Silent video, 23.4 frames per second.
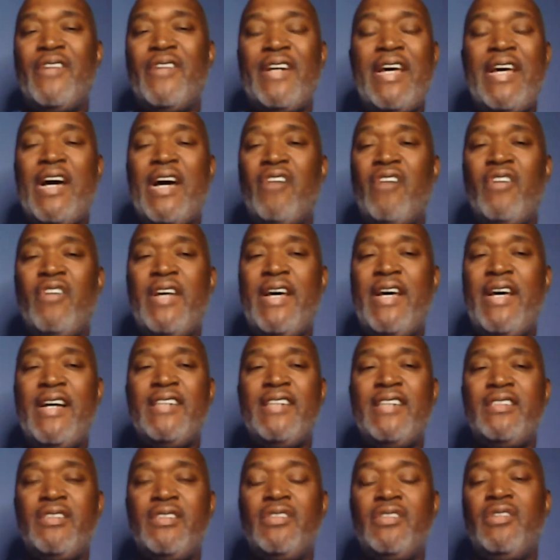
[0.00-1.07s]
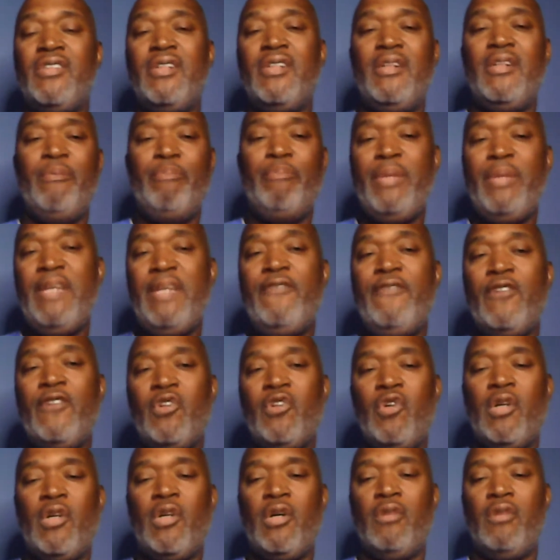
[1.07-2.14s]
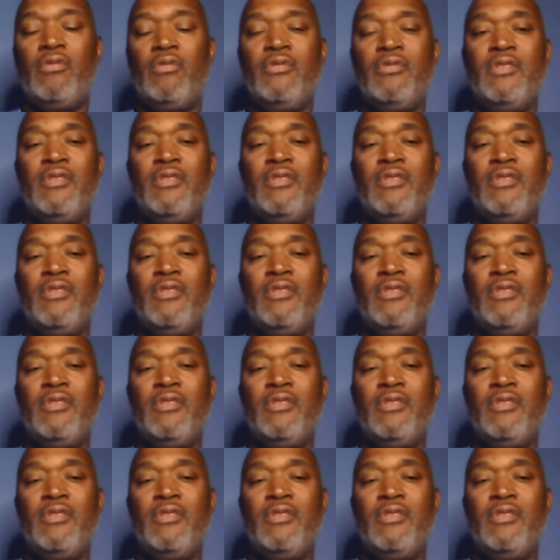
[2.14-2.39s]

They always had some beef going on.